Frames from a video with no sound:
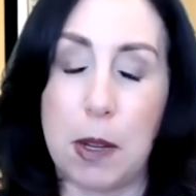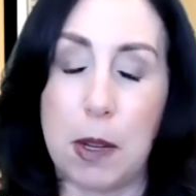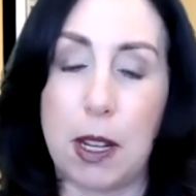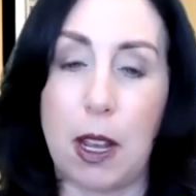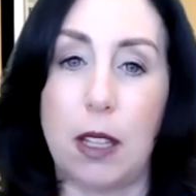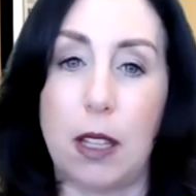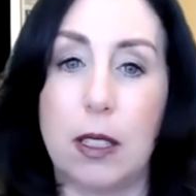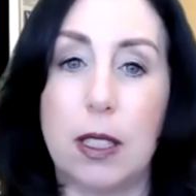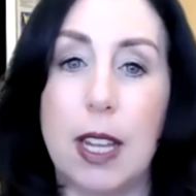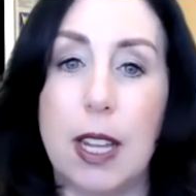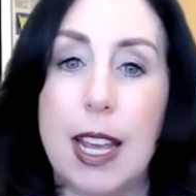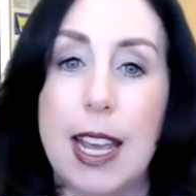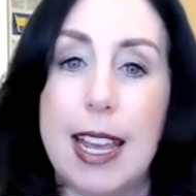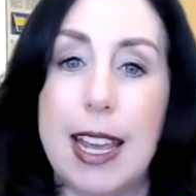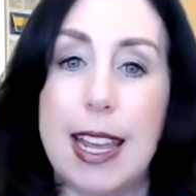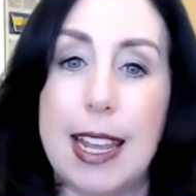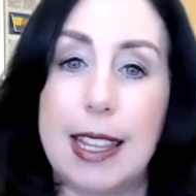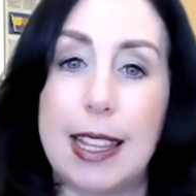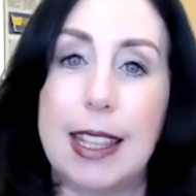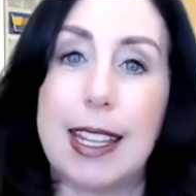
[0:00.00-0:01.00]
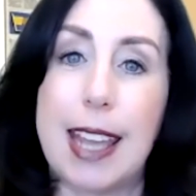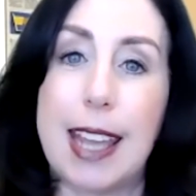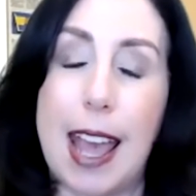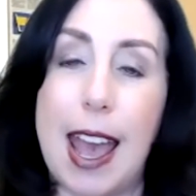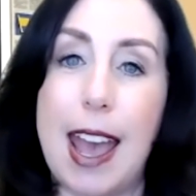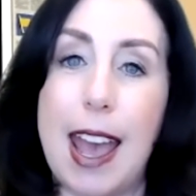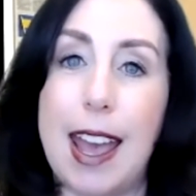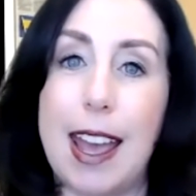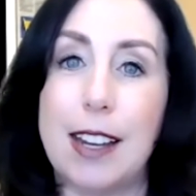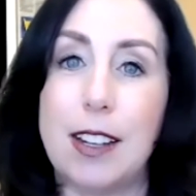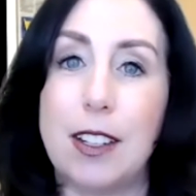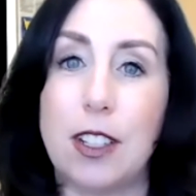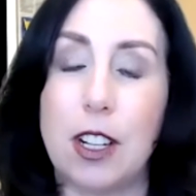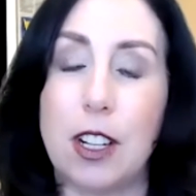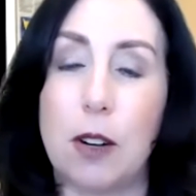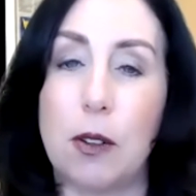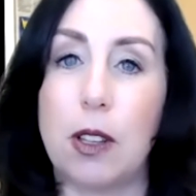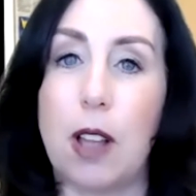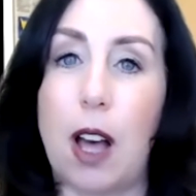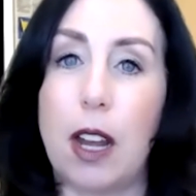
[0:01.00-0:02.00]
Because in the end,
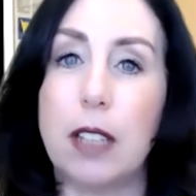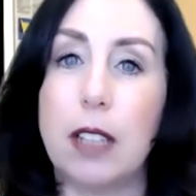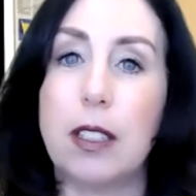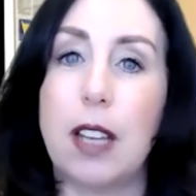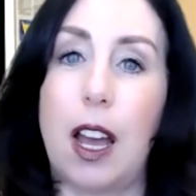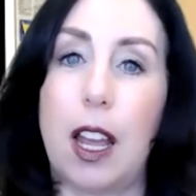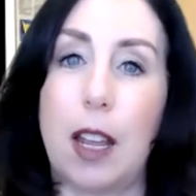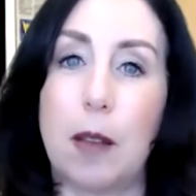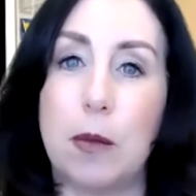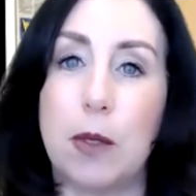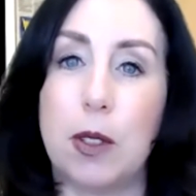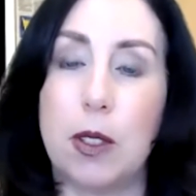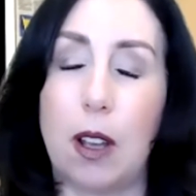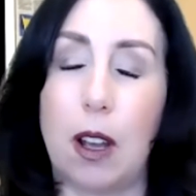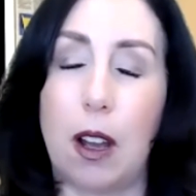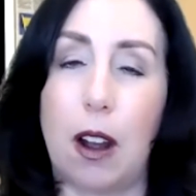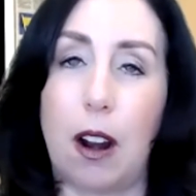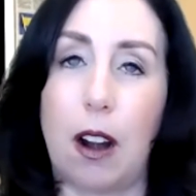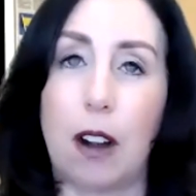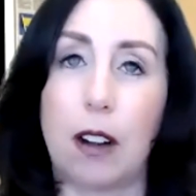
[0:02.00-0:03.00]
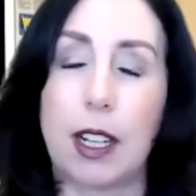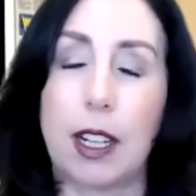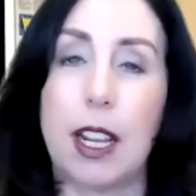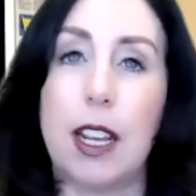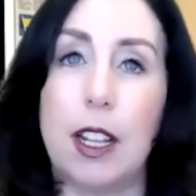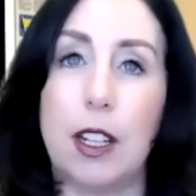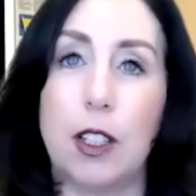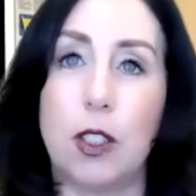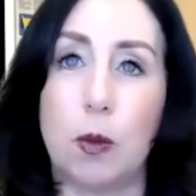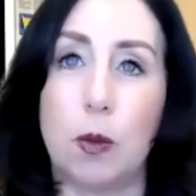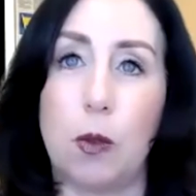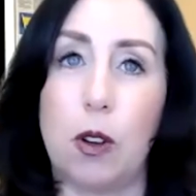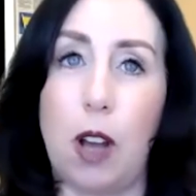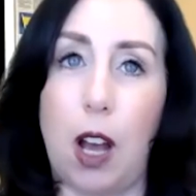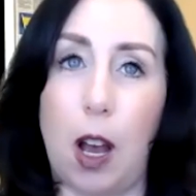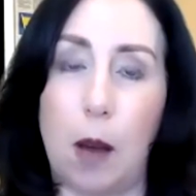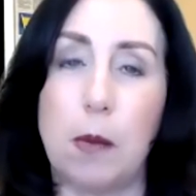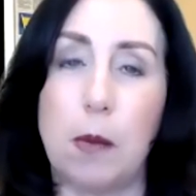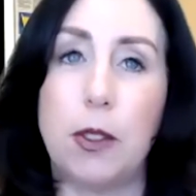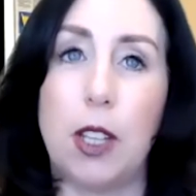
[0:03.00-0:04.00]
you know, a lot of times our kids will
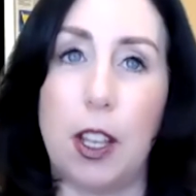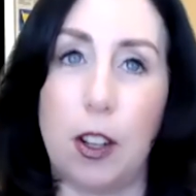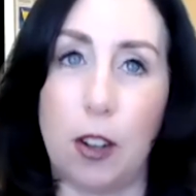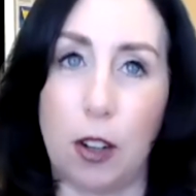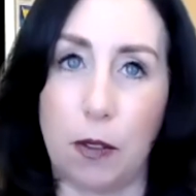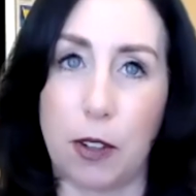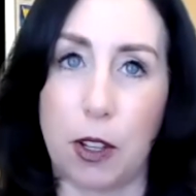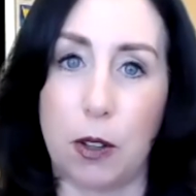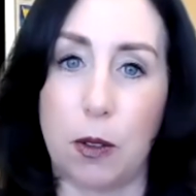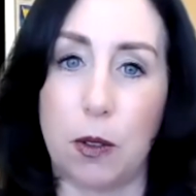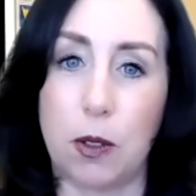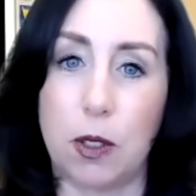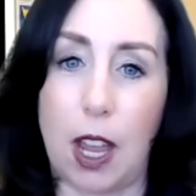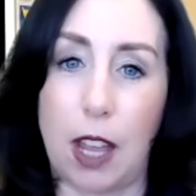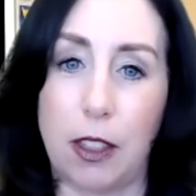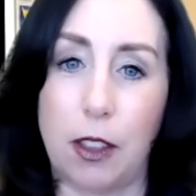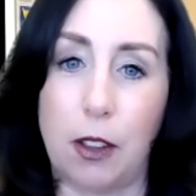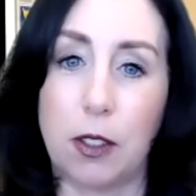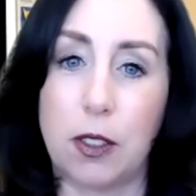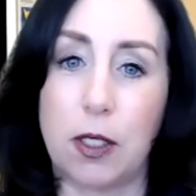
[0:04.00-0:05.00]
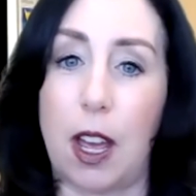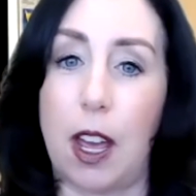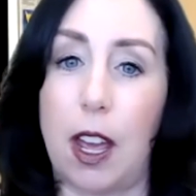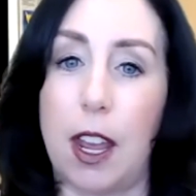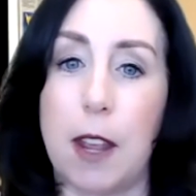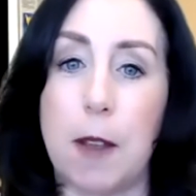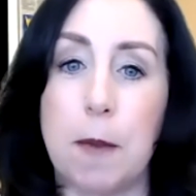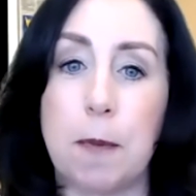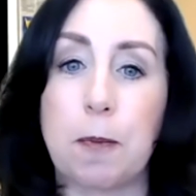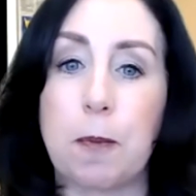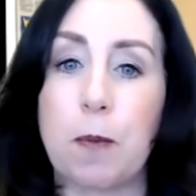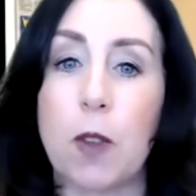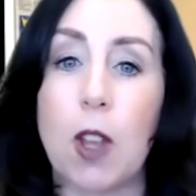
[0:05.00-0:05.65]
come to interviews and they'll say,